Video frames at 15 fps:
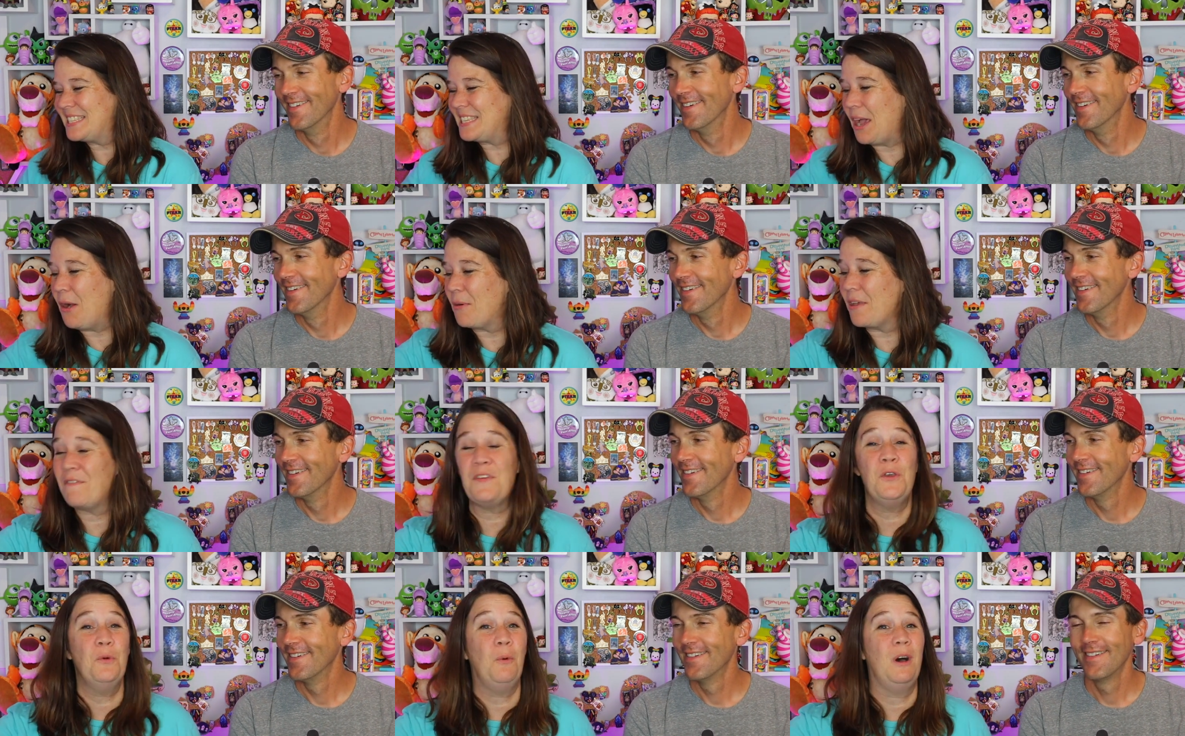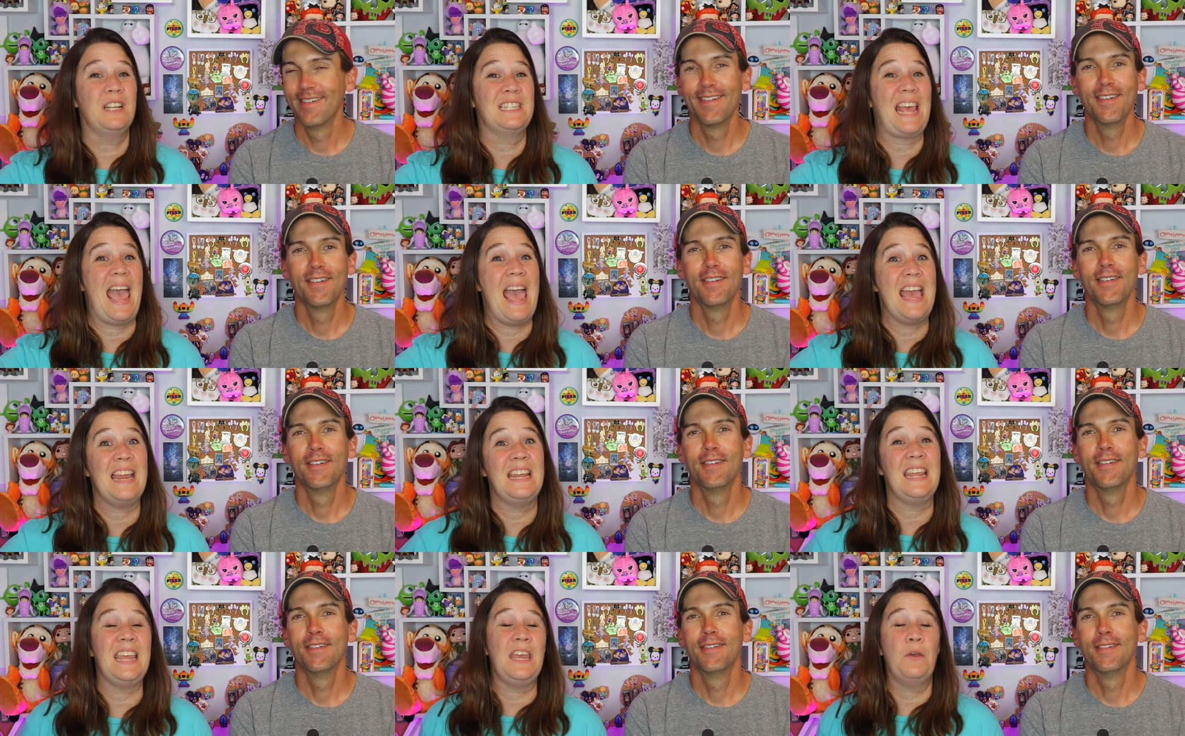Speaker 1: so if you want
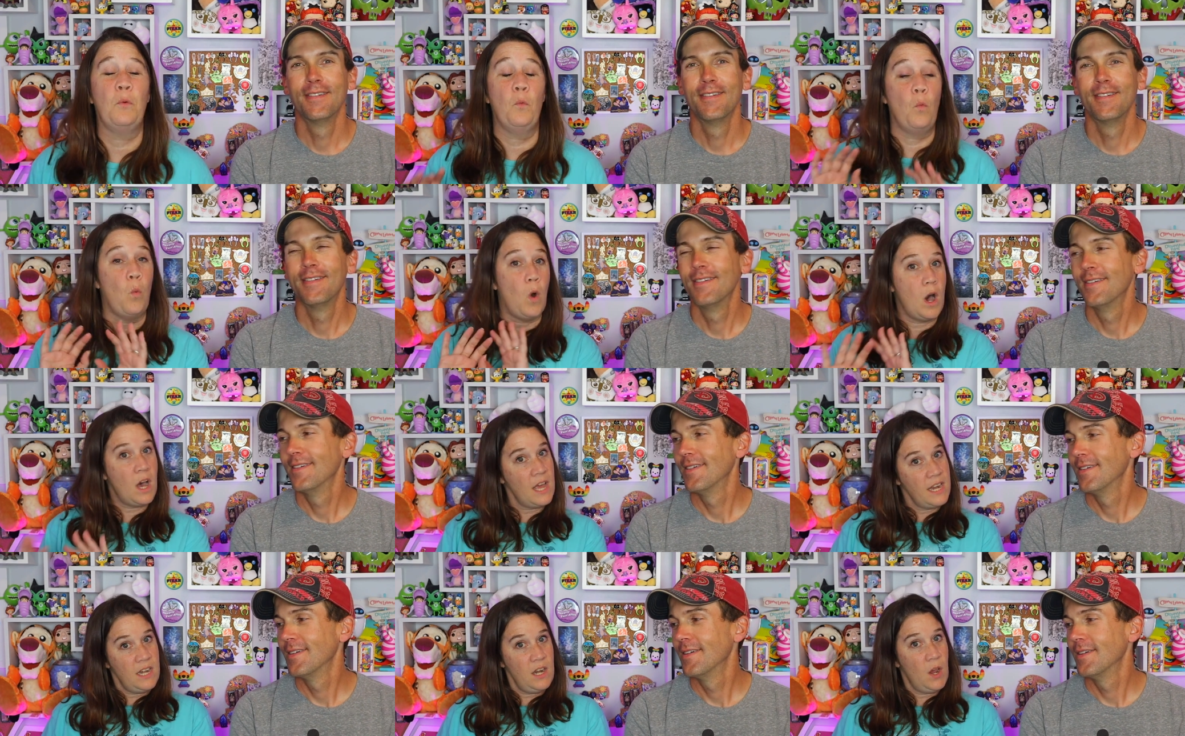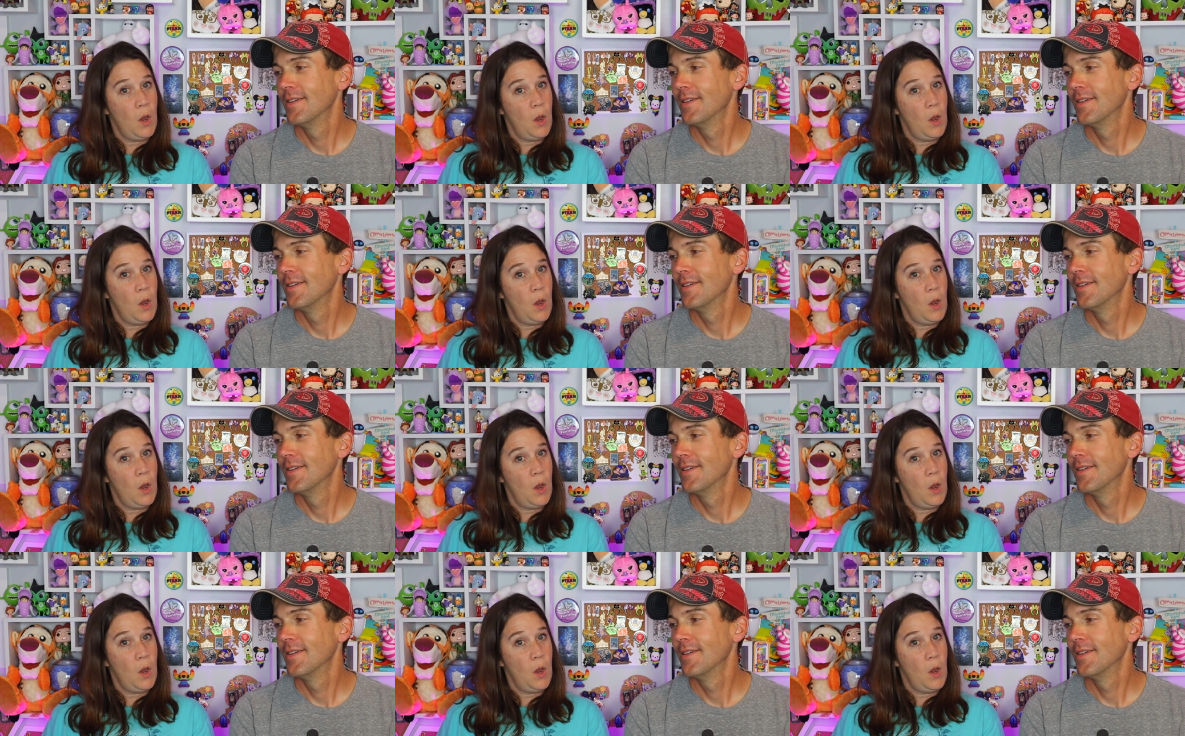any one